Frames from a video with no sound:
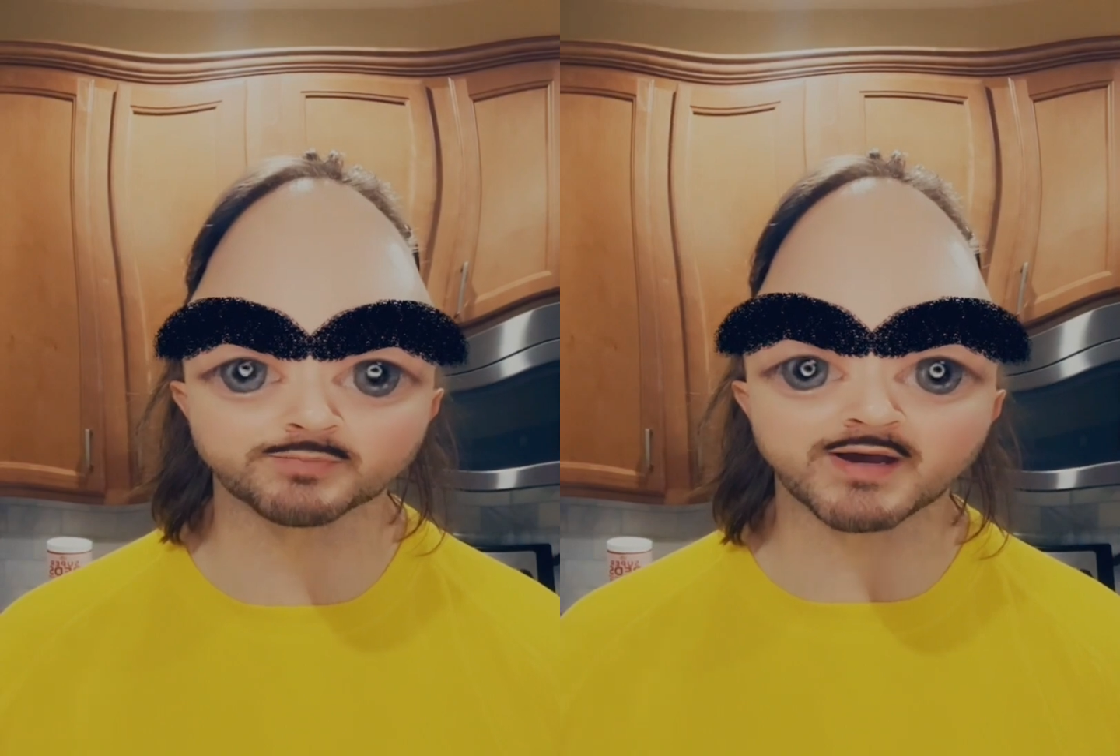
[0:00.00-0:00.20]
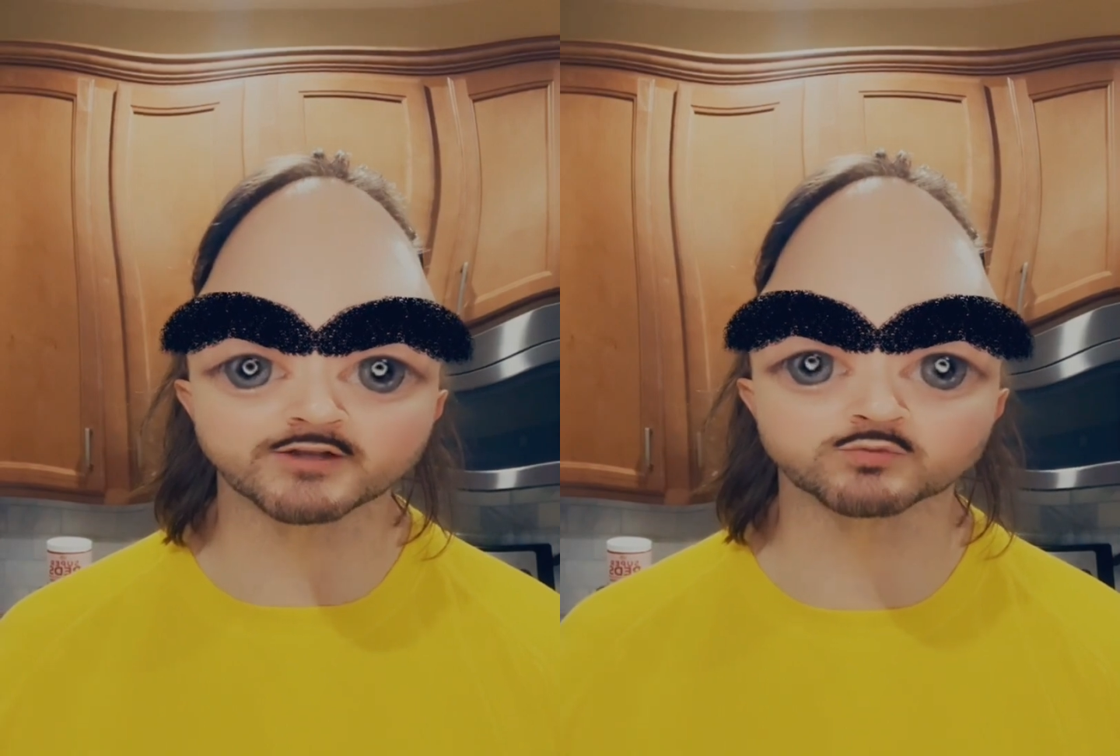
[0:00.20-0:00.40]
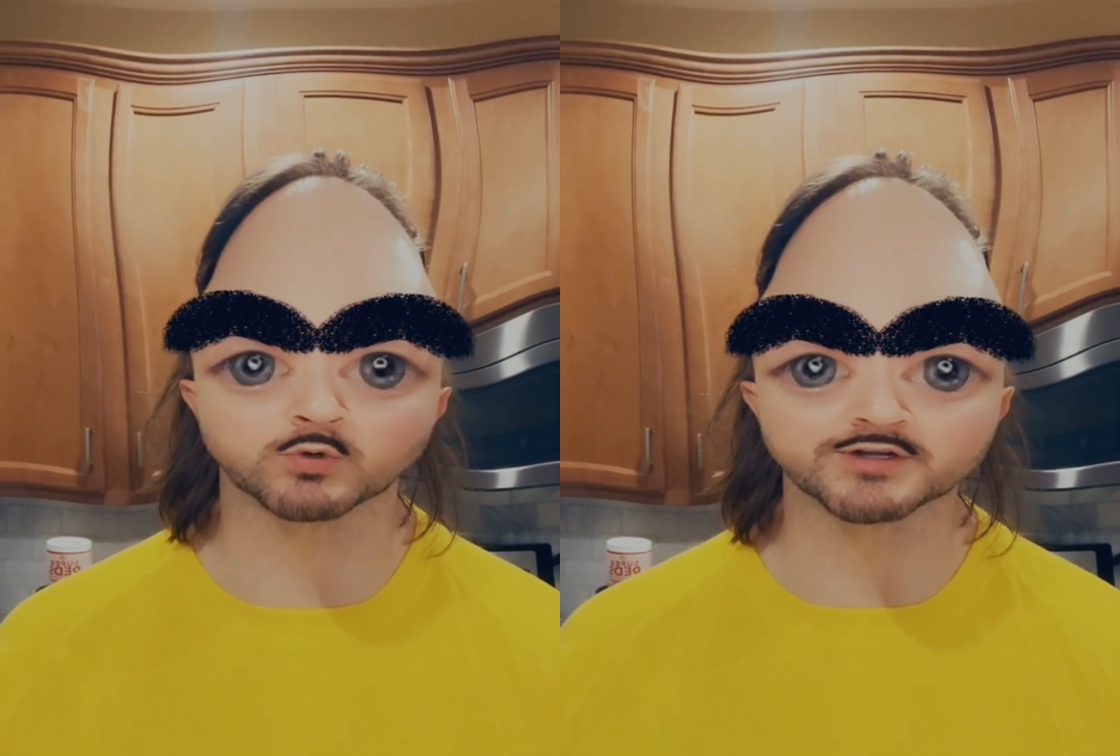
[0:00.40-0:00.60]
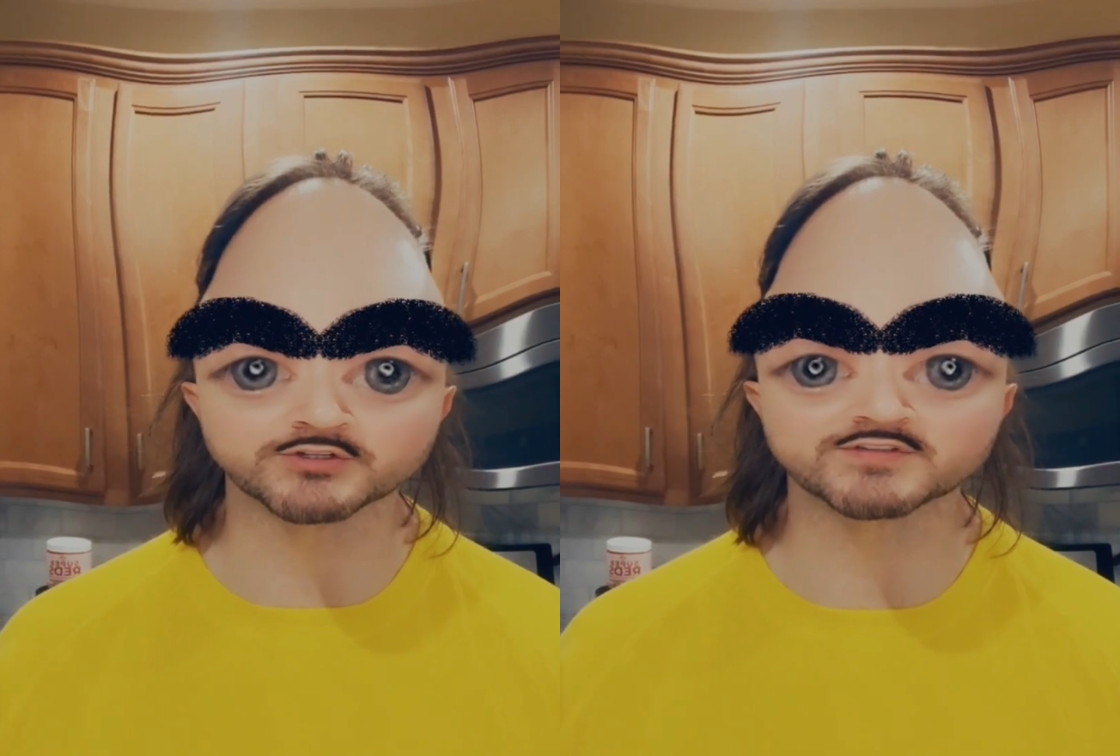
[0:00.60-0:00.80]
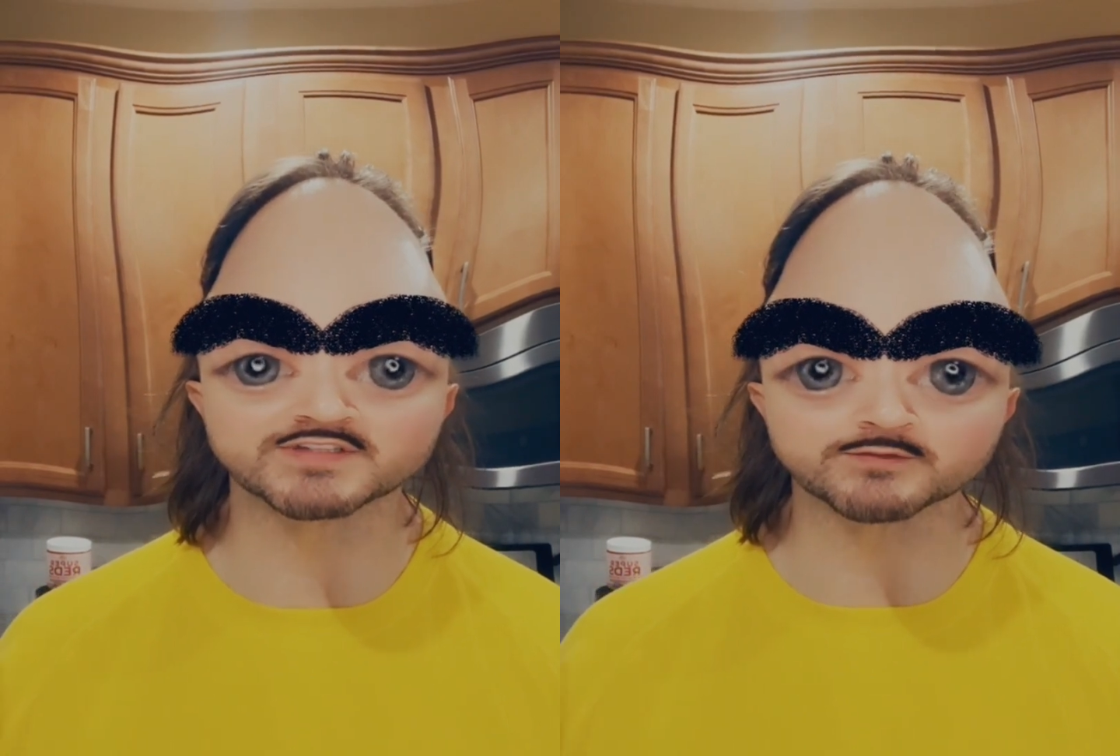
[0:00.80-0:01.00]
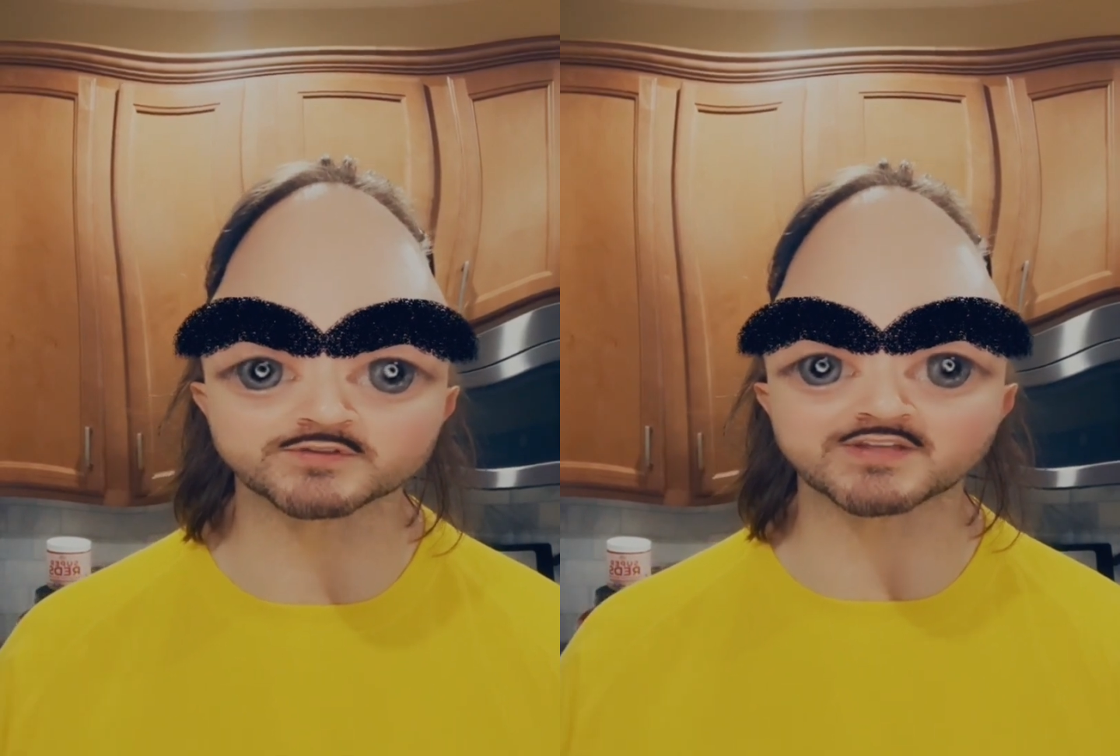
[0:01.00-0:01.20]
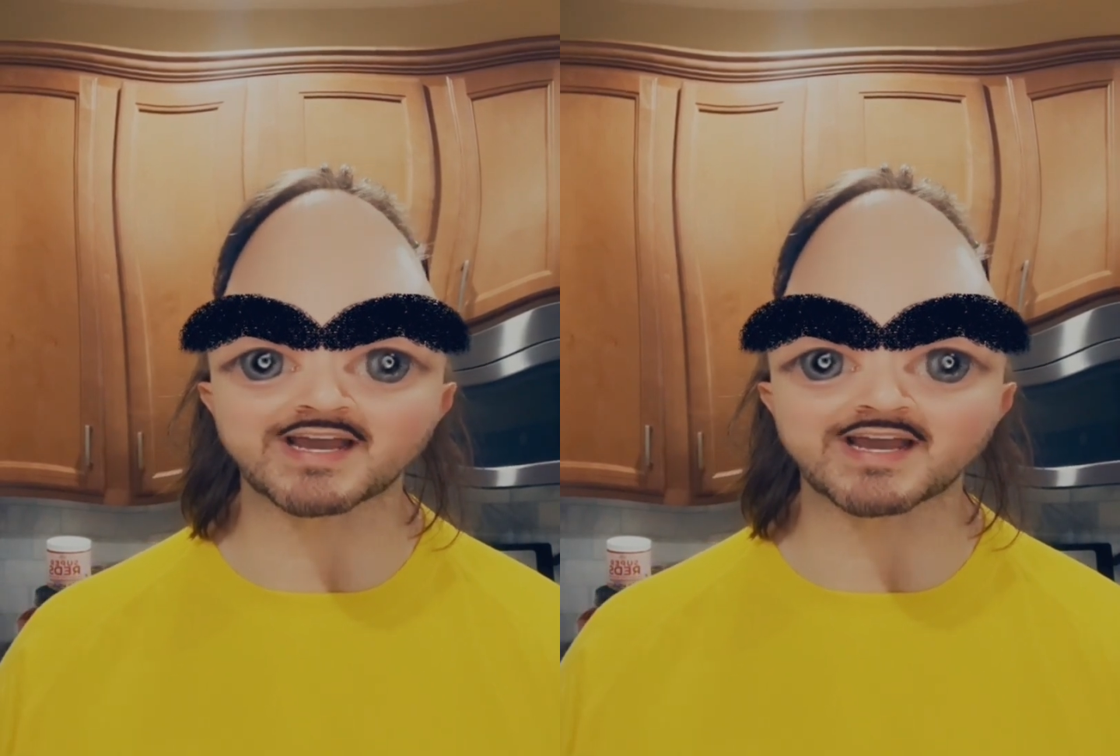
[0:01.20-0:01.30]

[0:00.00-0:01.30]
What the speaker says: box where it sifts